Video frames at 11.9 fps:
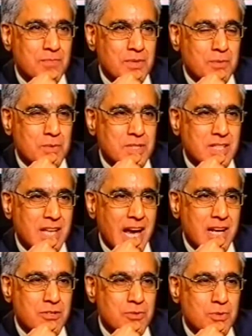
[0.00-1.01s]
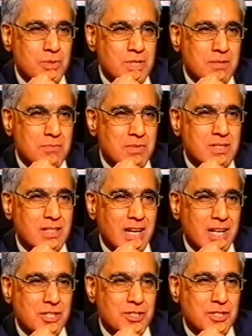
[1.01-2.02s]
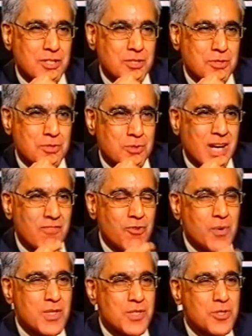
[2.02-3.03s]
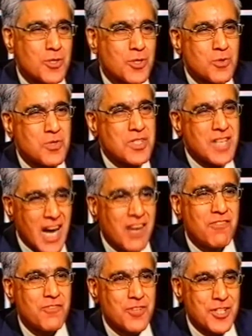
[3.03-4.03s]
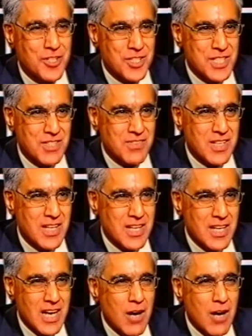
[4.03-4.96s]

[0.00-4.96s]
say was the Andrew Symonds catch that you took. Everyone saw you dive for it on TV.